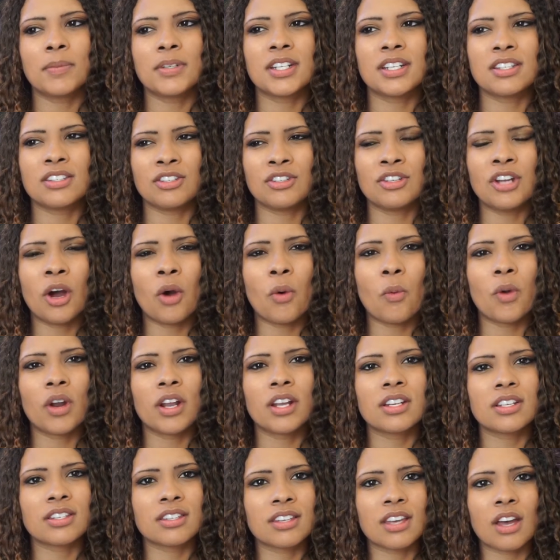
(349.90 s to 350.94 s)
You don't
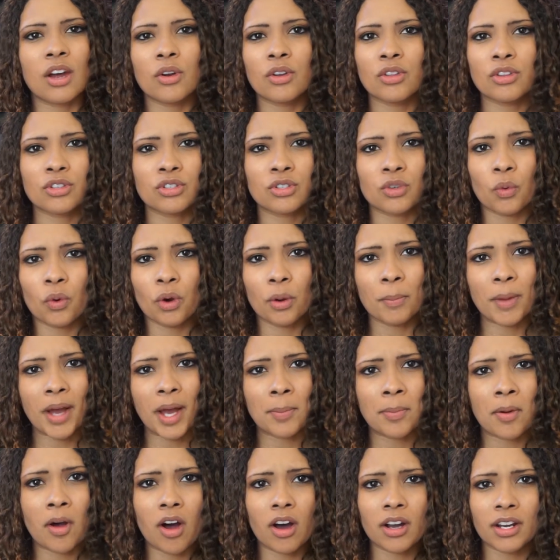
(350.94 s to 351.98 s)
want to just go to the store and
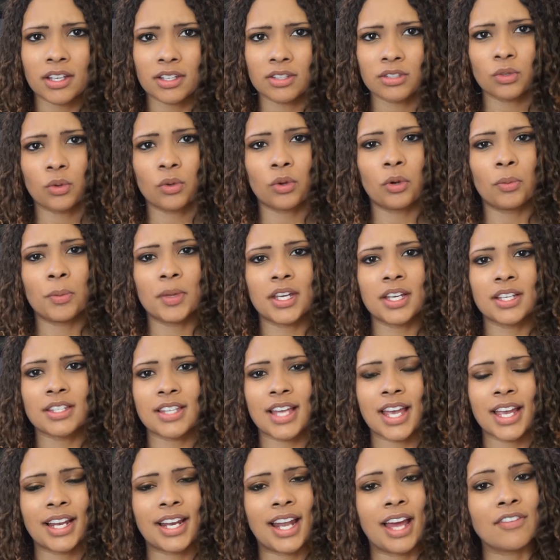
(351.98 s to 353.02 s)
buy potting soil because
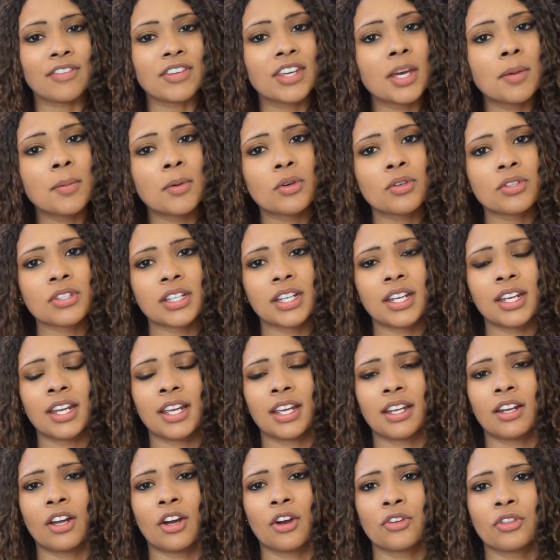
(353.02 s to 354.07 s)
that can have chemicals in it and
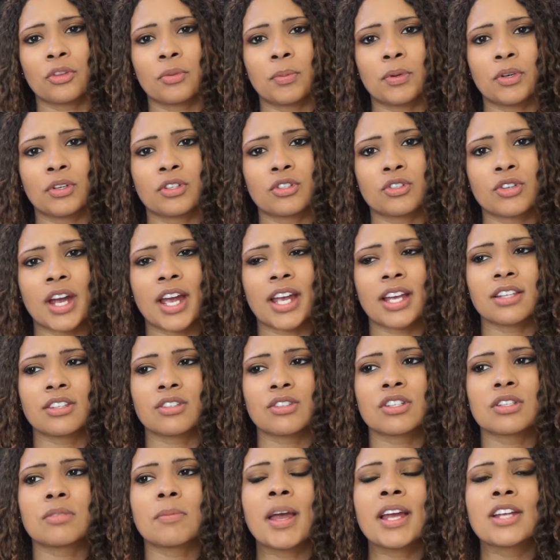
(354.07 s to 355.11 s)
it can hurt the bearded dragon.
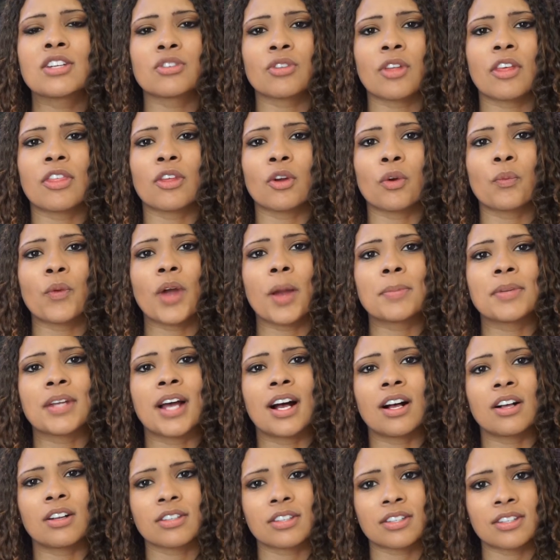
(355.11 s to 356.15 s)
So just make sure that they're
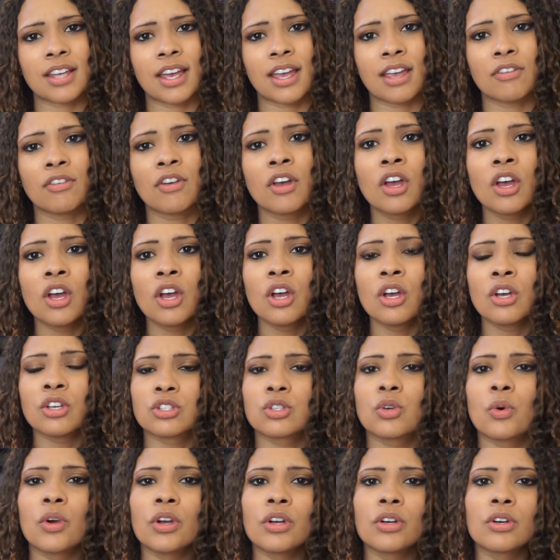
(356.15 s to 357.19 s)
reptile safe
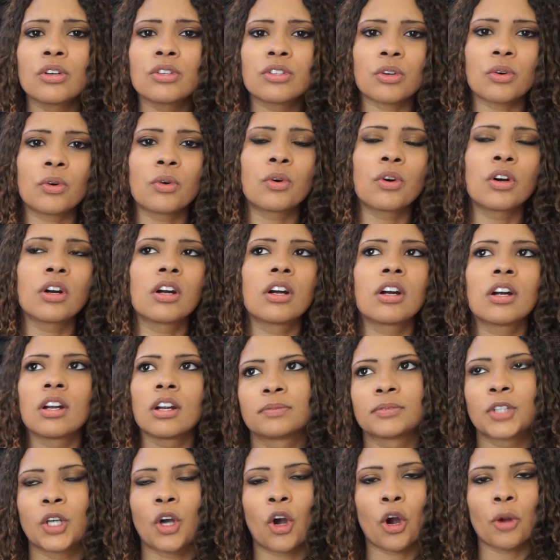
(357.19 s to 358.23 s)
soils
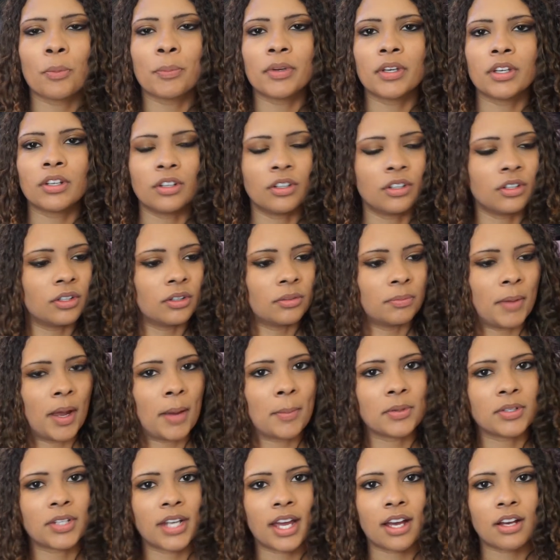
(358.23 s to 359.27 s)
or carpet or
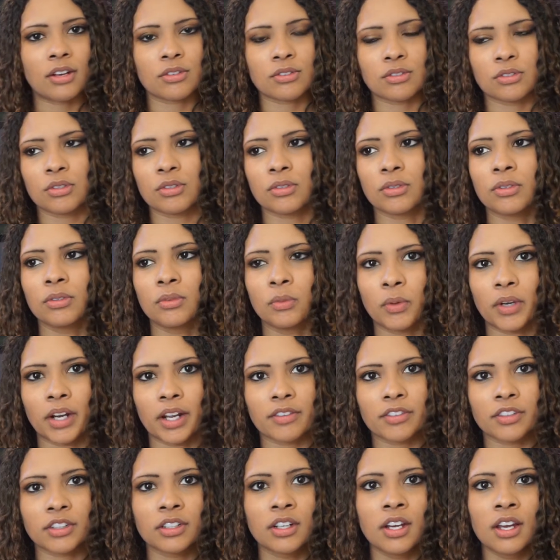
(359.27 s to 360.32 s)
paper towels or
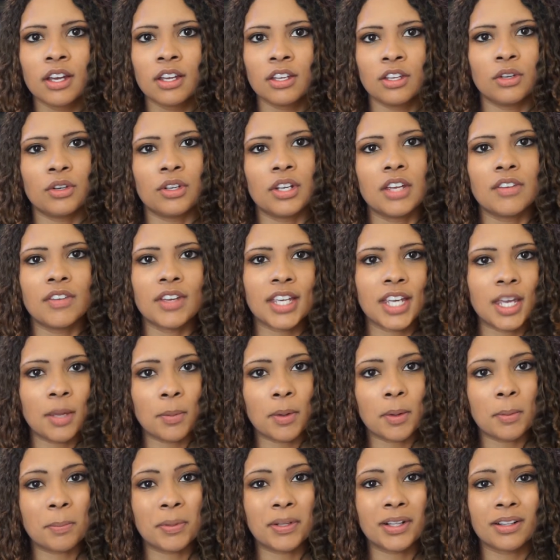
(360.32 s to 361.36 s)
whatever. You can even
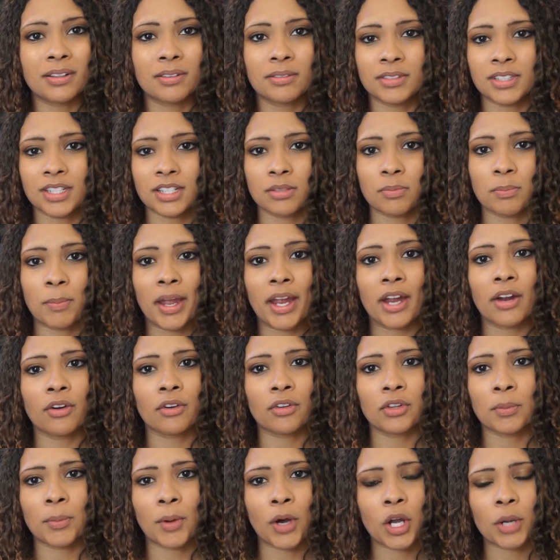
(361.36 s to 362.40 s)
keep it just
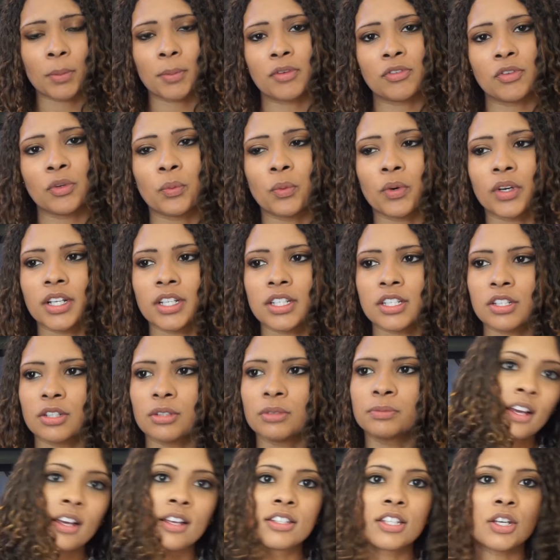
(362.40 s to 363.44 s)
bare on the bottom if you wanted
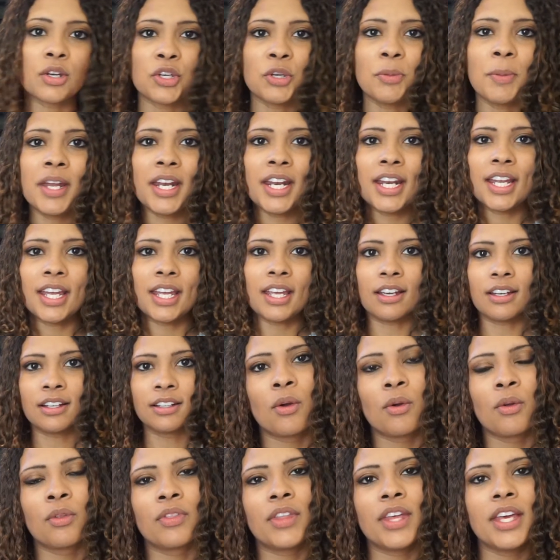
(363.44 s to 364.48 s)
to. So humidity.
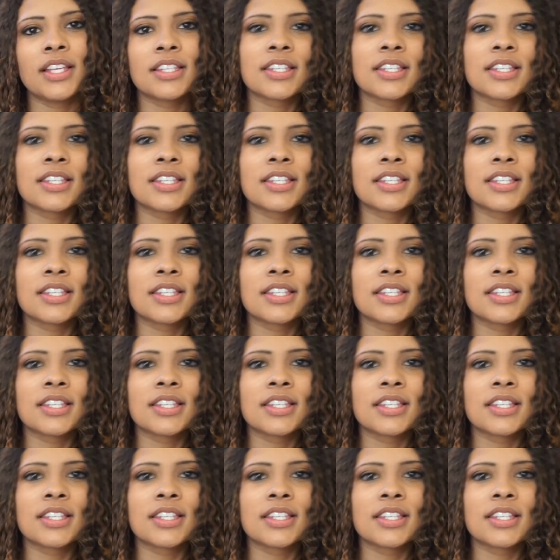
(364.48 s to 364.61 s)
These